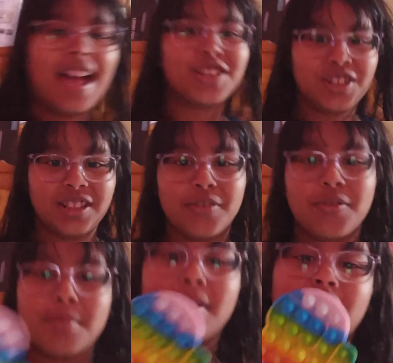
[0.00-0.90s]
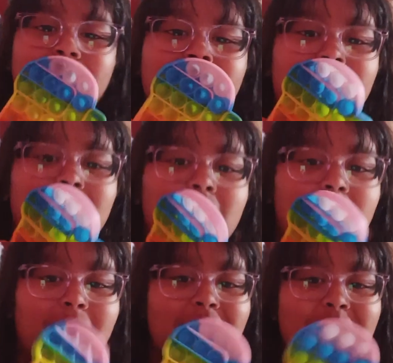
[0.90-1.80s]
actually familiar.
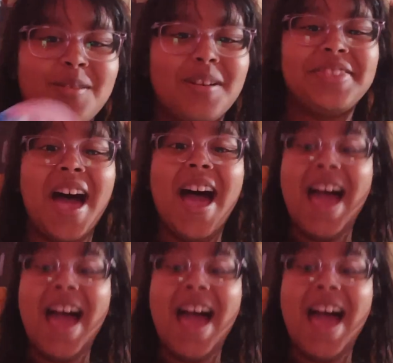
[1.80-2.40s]
What the